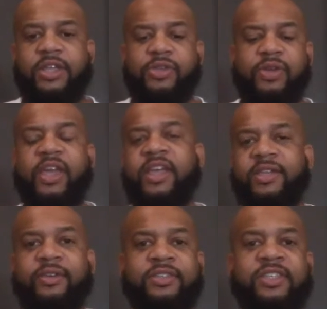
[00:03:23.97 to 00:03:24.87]
You
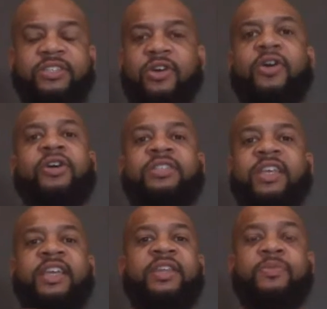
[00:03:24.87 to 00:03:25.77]
can't use these
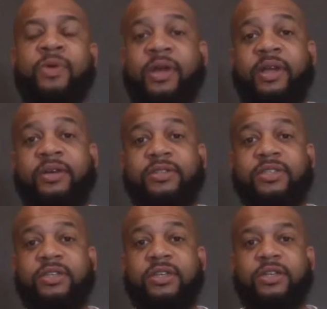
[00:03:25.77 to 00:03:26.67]
cards anywhere
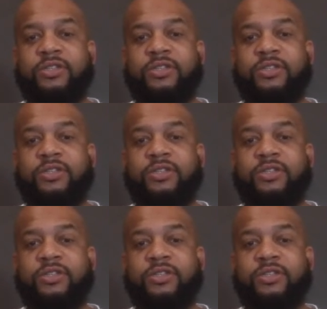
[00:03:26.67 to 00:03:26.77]
else.